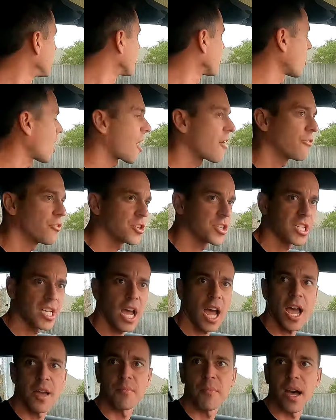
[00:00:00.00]
Your
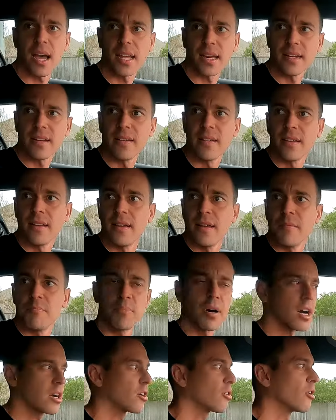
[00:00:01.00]
average guy might
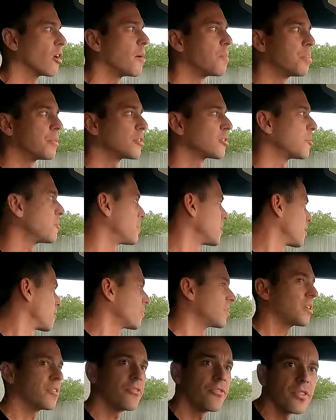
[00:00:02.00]
pucker up a little
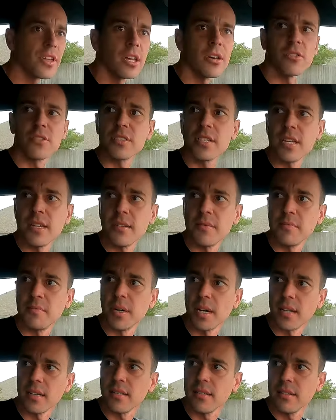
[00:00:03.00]
bit when he feels
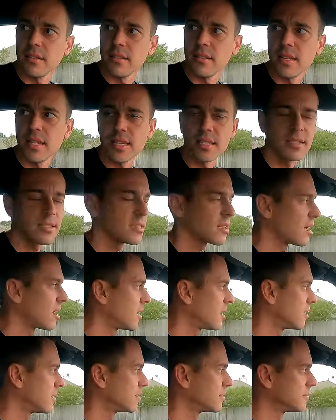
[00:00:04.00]
it, but these
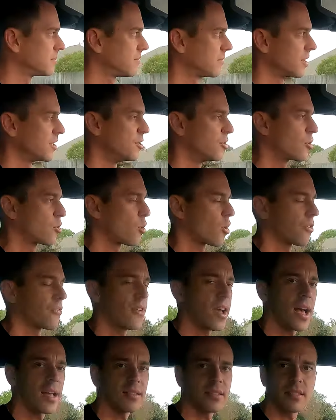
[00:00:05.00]
the new
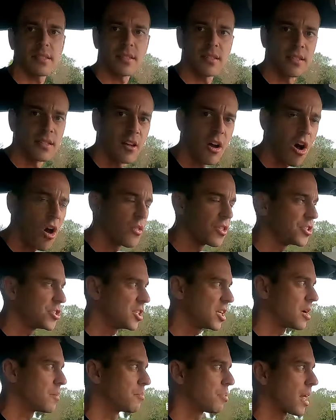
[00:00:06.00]
Corvettes, all the
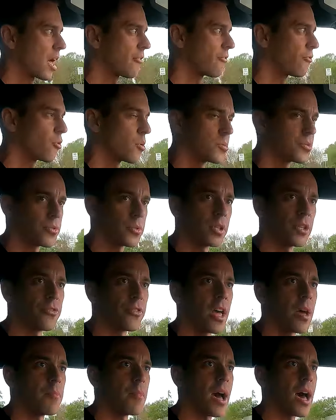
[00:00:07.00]
GM platforms really
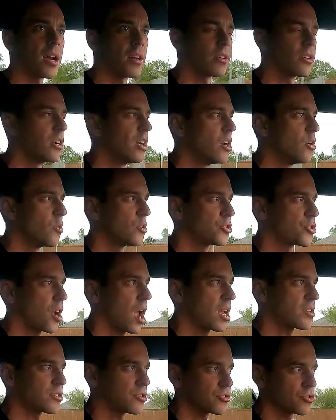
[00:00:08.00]
for that matter, with
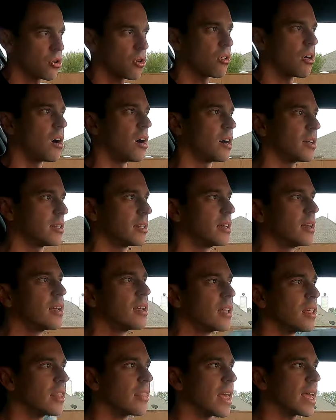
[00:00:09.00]
traction control
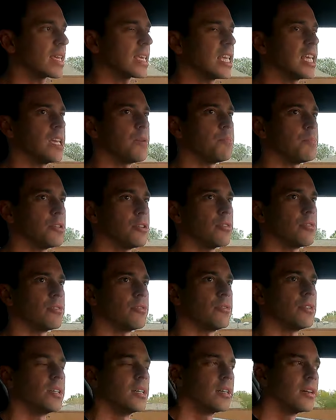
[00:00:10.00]
on, they keep
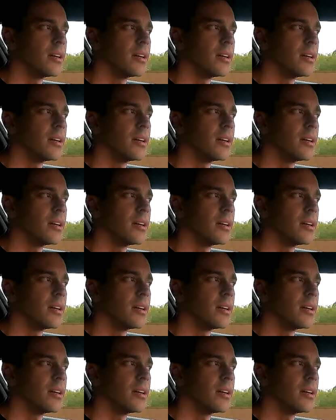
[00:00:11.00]
you